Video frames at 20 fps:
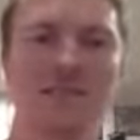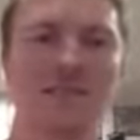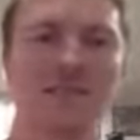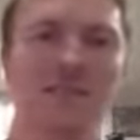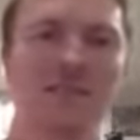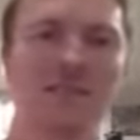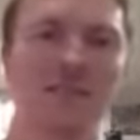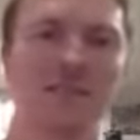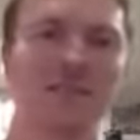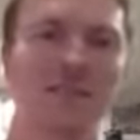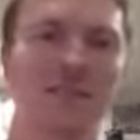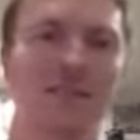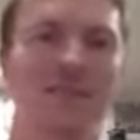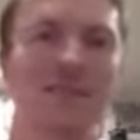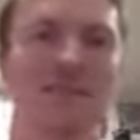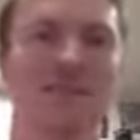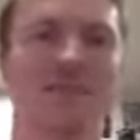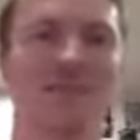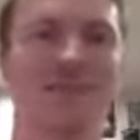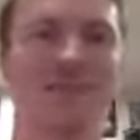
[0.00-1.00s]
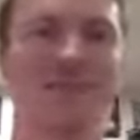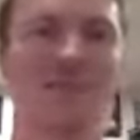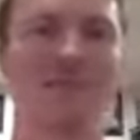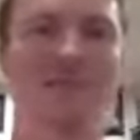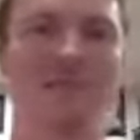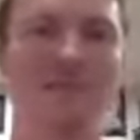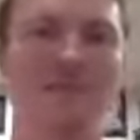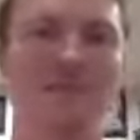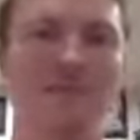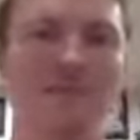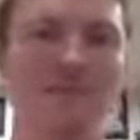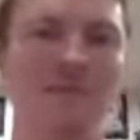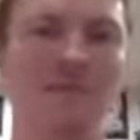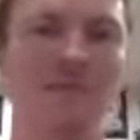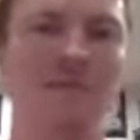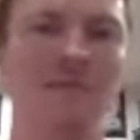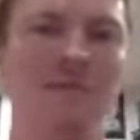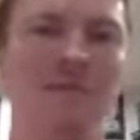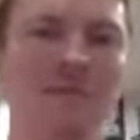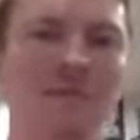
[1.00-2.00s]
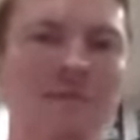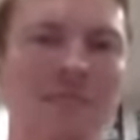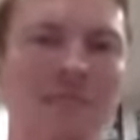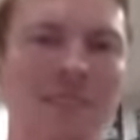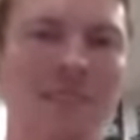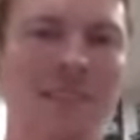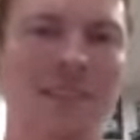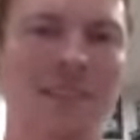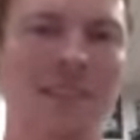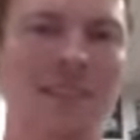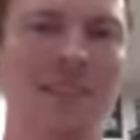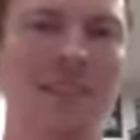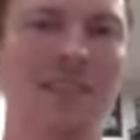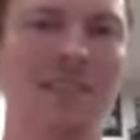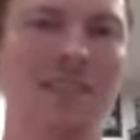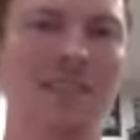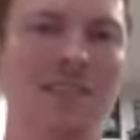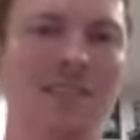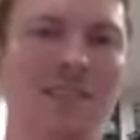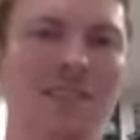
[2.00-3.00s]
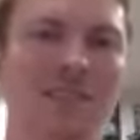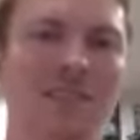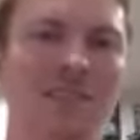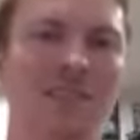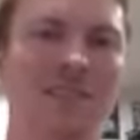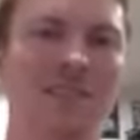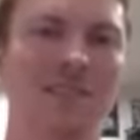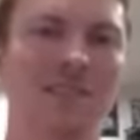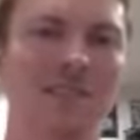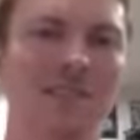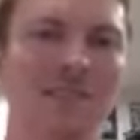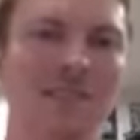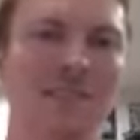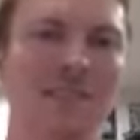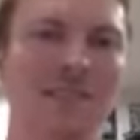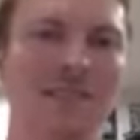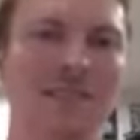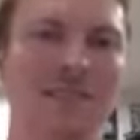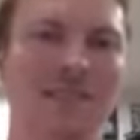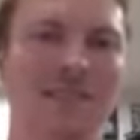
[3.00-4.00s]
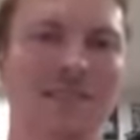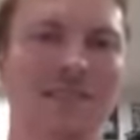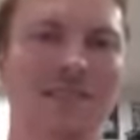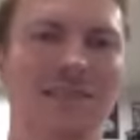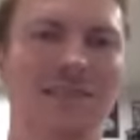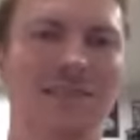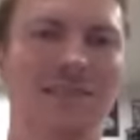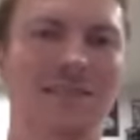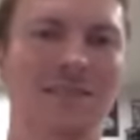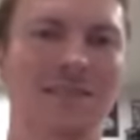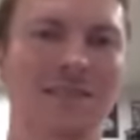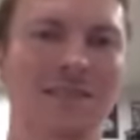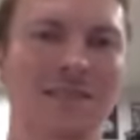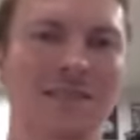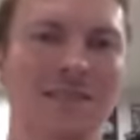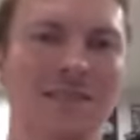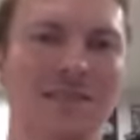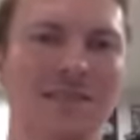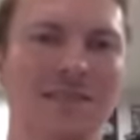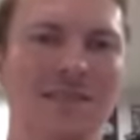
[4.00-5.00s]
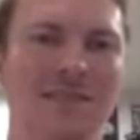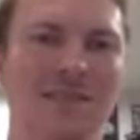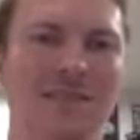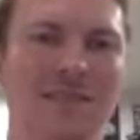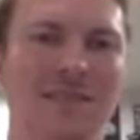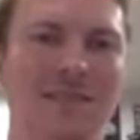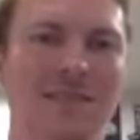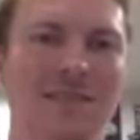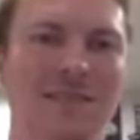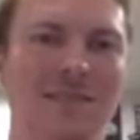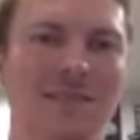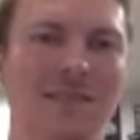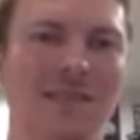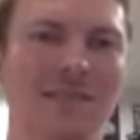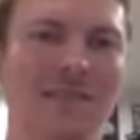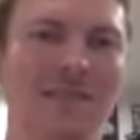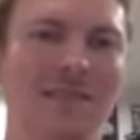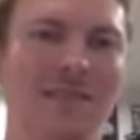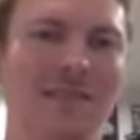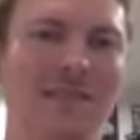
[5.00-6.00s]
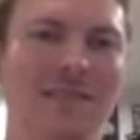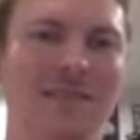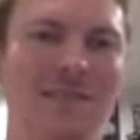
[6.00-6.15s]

(not speaking)